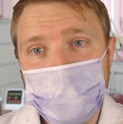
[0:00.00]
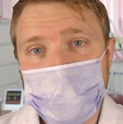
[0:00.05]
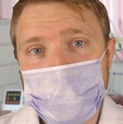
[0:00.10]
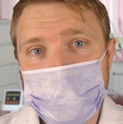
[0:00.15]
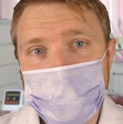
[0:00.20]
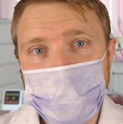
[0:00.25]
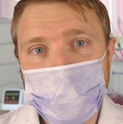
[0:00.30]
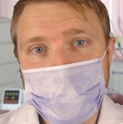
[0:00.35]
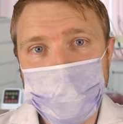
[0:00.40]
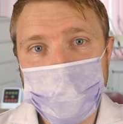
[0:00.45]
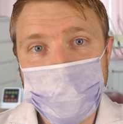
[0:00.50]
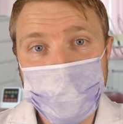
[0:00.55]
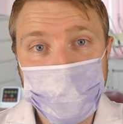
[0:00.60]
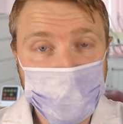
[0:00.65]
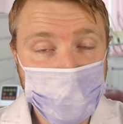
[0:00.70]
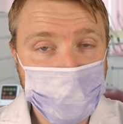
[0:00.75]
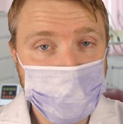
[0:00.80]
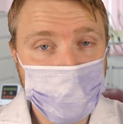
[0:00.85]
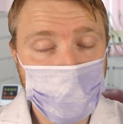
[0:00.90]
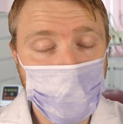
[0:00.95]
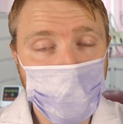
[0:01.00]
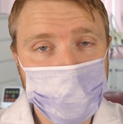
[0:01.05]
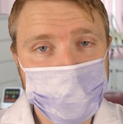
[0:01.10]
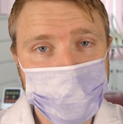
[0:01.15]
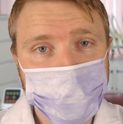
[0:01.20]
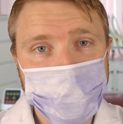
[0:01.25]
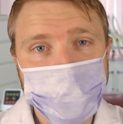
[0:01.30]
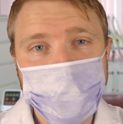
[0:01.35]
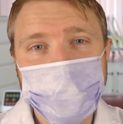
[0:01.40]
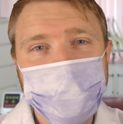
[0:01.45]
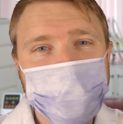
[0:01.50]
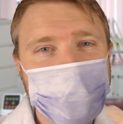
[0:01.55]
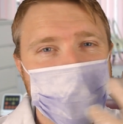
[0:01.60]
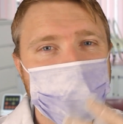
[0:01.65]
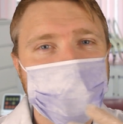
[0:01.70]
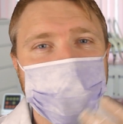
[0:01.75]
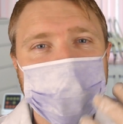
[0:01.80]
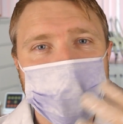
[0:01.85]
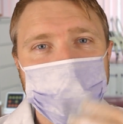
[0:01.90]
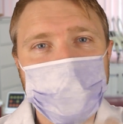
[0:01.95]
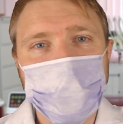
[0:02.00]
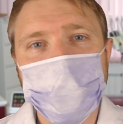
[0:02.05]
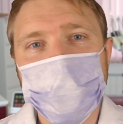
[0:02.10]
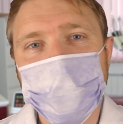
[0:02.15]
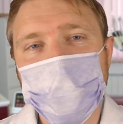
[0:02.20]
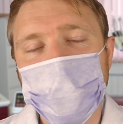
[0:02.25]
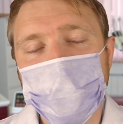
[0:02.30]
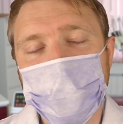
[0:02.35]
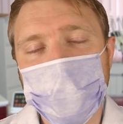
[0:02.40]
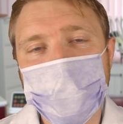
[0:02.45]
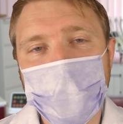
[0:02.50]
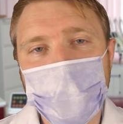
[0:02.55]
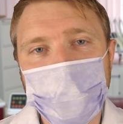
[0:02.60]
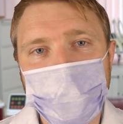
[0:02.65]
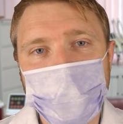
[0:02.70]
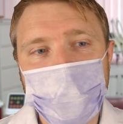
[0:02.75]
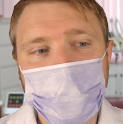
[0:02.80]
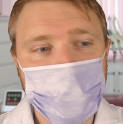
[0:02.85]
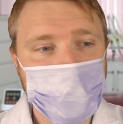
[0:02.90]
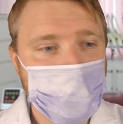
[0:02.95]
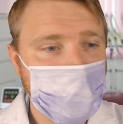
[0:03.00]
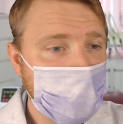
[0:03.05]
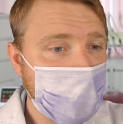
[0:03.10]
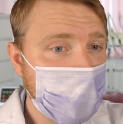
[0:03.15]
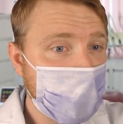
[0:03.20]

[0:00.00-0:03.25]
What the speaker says: a drink of water just to swallow your mouth out.